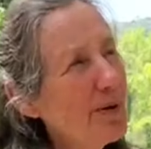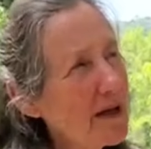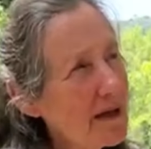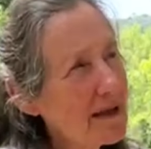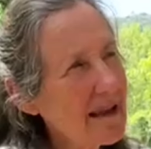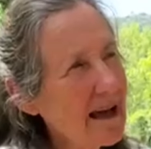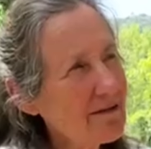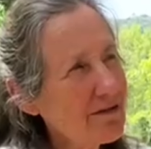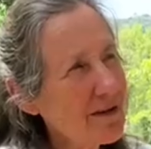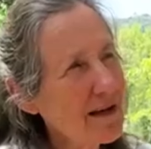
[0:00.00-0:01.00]
picking that
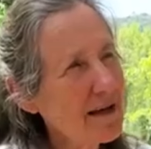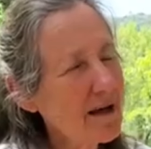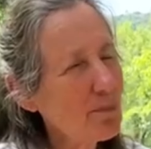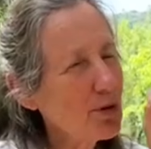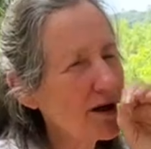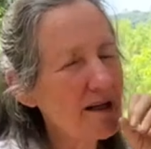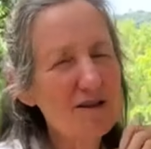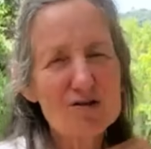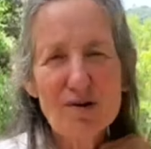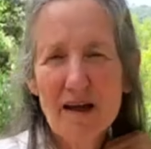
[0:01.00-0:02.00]
fig and putting
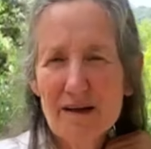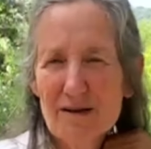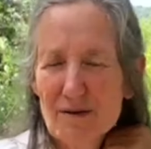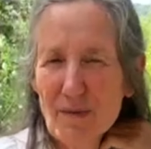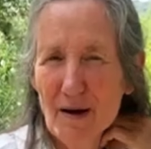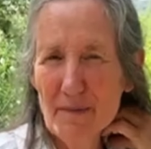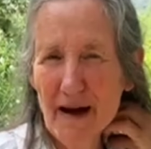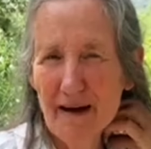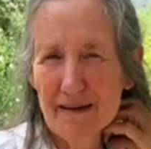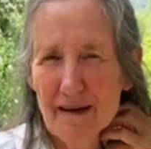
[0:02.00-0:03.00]
it straight into my
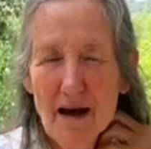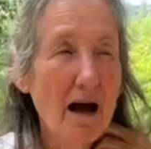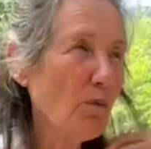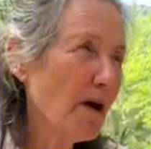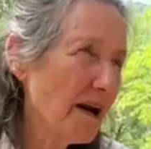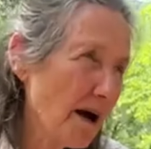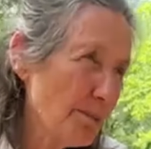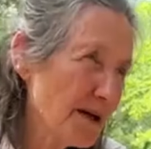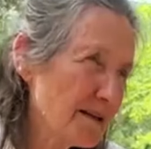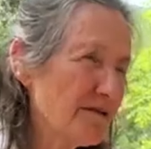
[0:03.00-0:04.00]
mouth. And when I
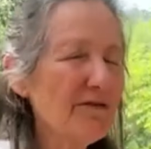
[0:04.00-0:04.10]
pick the